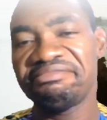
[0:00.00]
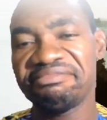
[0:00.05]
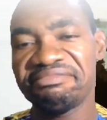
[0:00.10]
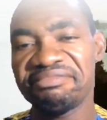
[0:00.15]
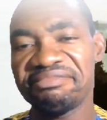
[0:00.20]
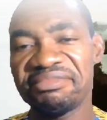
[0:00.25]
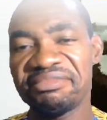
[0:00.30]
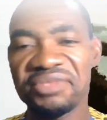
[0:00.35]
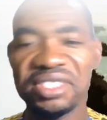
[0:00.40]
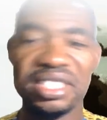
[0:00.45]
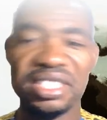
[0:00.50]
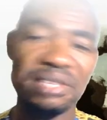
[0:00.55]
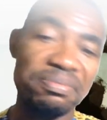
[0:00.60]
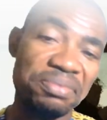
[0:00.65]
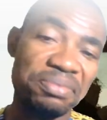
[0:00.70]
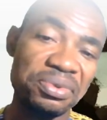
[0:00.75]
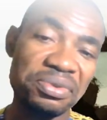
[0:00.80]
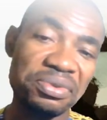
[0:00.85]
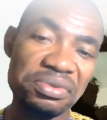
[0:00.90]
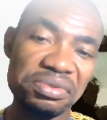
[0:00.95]
Simple,
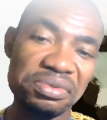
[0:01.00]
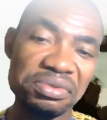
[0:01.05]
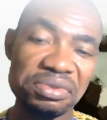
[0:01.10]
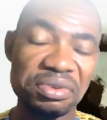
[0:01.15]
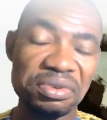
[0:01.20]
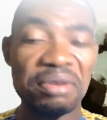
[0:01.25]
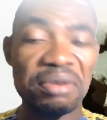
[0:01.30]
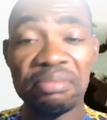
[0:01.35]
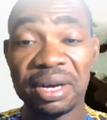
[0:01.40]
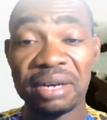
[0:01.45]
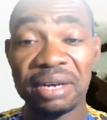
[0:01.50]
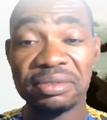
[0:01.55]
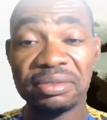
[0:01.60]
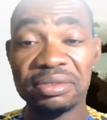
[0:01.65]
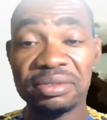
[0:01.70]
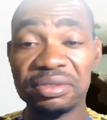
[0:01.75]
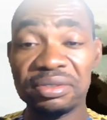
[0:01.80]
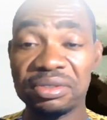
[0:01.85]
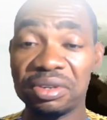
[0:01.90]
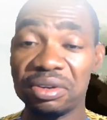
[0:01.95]
compound, or
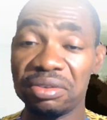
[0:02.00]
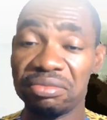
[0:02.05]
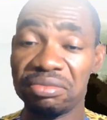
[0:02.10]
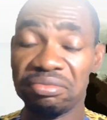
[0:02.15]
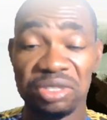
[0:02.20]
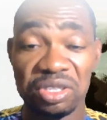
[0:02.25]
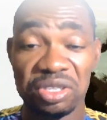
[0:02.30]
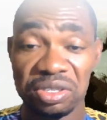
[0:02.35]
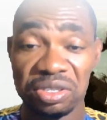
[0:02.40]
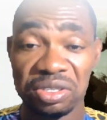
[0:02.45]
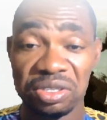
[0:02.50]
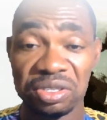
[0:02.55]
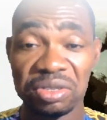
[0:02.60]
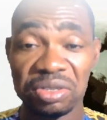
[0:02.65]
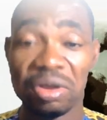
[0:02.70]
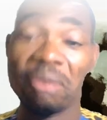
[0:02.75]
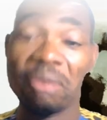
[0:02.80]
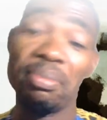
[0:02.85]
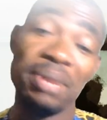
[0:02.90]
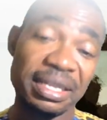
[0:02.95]
just complex
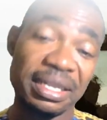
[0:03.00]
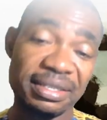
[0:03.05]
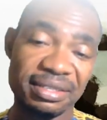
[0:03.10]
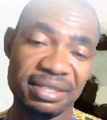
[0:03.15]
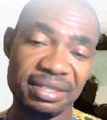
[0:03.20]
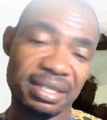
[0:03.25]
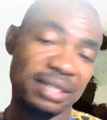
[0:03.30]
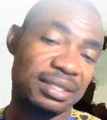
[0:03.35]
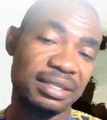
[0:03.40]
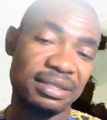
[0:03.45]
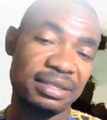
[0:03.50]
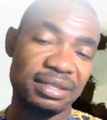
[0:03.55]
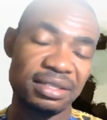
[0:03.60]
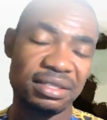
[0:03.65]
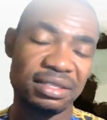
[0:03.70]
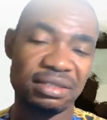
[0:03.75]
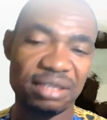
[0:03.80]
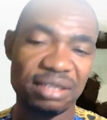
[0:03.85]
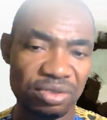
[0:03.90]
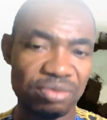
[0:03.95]
sentence.
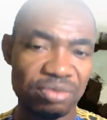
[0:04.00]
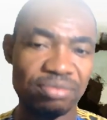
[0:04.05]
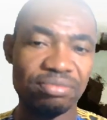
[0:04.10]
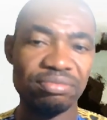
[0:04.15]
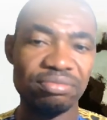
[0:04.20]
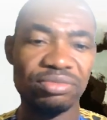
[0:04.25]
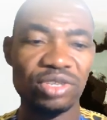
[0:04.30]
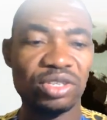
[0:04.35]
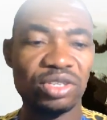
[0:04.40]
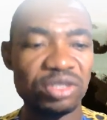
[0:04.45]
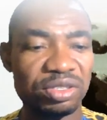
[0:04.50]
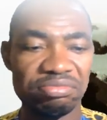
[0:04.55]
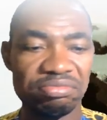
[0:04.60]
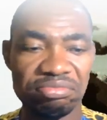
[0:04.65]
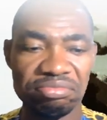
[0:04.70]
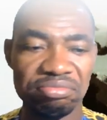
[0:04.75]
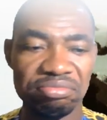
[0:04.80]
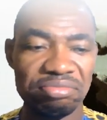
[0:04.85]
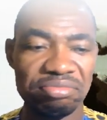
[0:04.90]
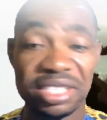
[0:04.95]
Just be
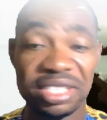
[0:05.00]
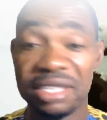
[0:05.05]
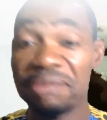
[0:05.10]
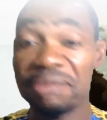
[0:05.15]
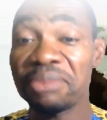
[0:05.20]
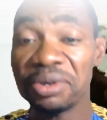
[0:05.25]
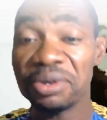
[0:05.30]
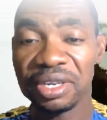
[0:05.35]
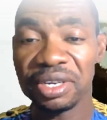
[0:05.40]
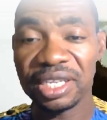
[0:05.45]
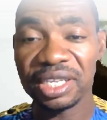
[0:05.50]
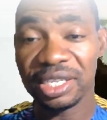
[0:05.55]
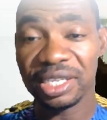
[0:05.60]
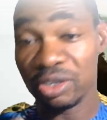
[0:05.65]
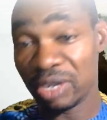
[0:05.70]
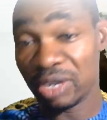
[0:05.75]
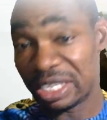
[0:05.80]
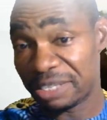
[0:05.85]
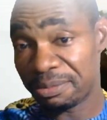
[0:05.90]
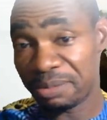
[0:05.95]
simple in your
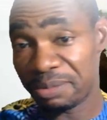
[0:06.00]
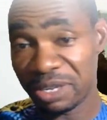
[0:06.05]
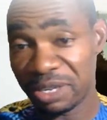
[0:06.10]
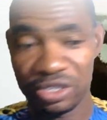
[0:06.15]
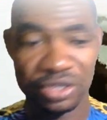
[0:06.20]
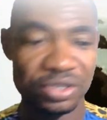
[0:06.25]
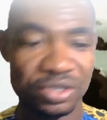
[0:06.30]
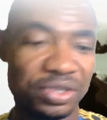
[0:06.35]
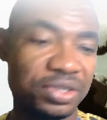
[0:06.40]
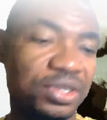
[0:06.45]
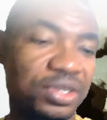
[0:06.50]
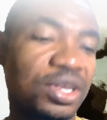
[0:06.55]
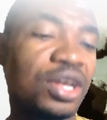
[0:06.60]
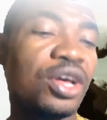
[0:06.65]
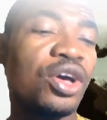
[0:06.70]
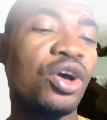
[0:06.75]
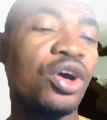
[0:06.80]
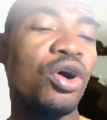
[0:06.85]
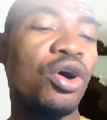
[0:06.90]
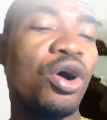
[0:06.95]
expressions.
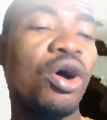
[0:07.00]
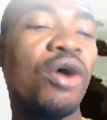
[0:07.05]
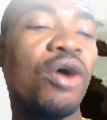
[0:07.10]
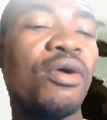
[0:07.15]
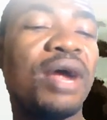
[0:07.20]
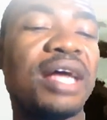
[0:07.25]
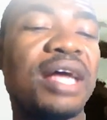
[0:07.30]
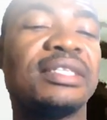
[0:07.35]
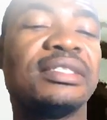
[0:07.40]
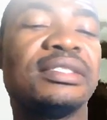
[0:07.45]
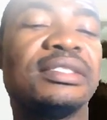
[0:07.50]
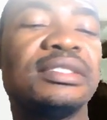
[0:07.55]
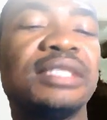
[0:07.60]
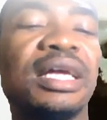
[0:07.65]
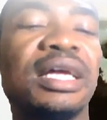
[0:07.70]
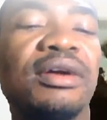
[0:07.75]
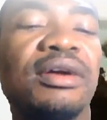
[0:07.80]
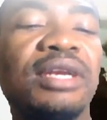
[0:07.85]
All right, now let's go